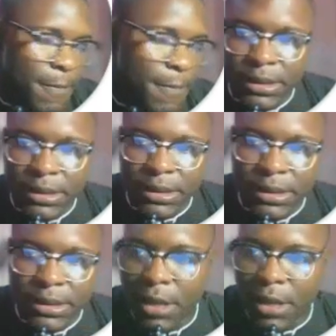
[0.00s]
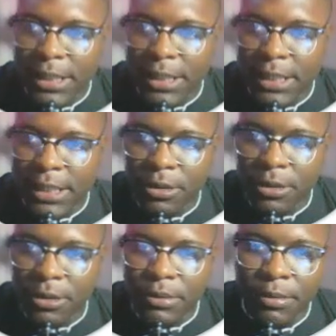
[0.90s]
Alright, so
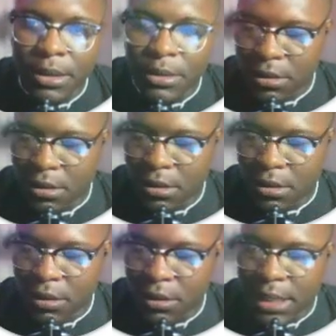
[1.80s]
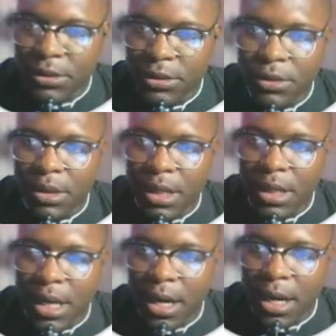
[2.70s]
uh, I believe this video must
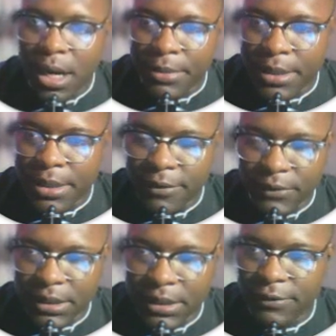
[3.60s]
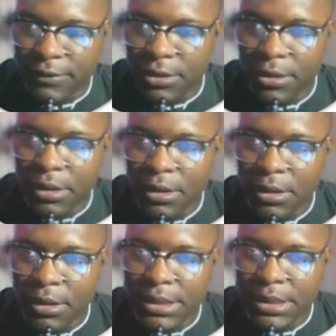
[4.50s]
have done a lot for you and
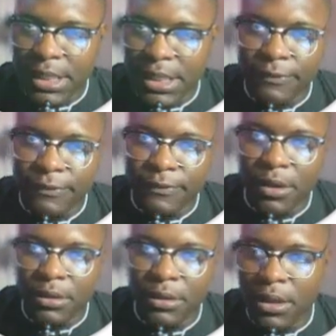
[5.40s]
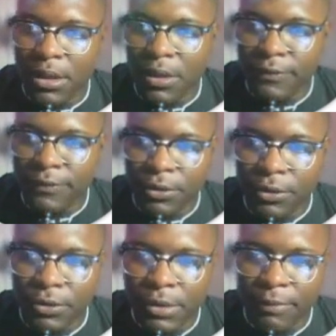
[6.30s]
I believe that you learned a lot
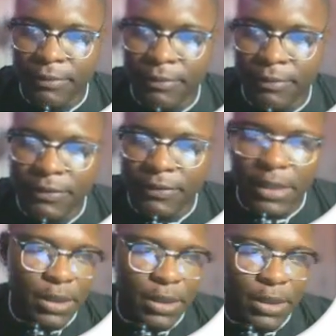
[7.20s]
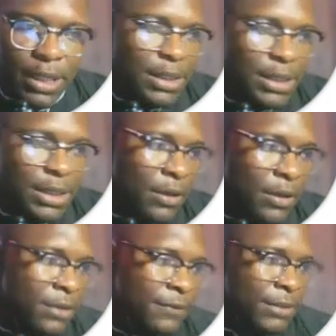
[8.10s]
from this video.
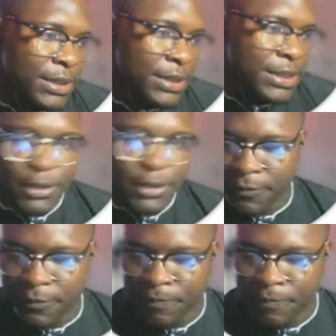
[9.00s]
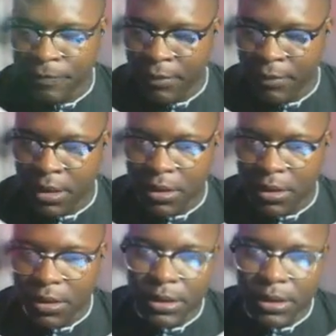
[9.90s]
Okay so if you really
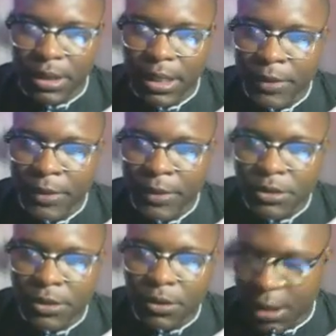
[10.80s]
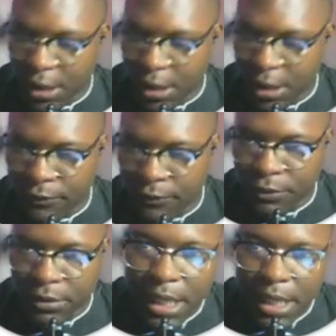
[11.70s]
like this video please do well to
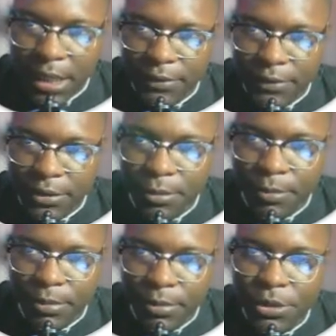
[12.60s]
leave a like